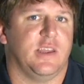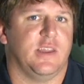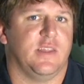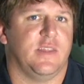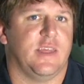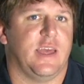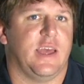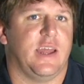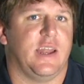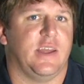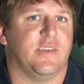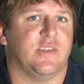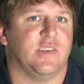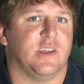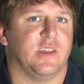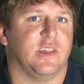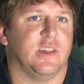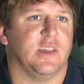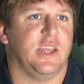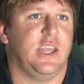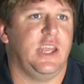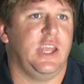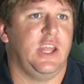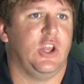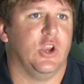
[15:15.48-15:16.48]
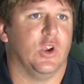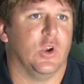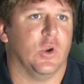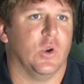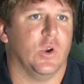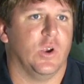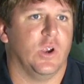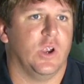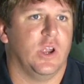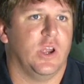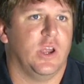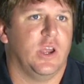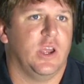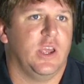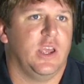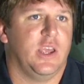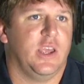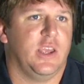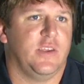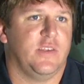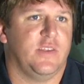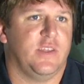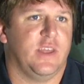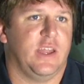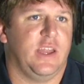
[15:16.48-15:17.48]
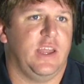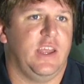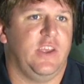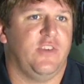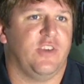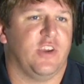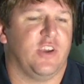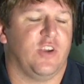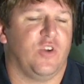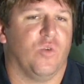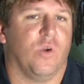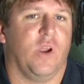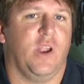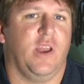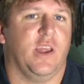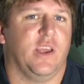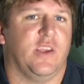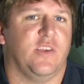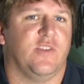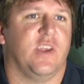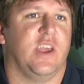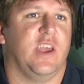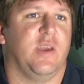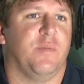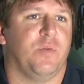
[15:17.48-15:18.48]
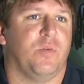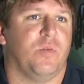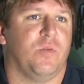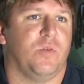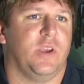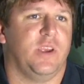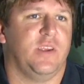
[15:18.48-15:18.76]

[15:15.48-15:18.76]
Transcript: that as a leader is that he's a great example.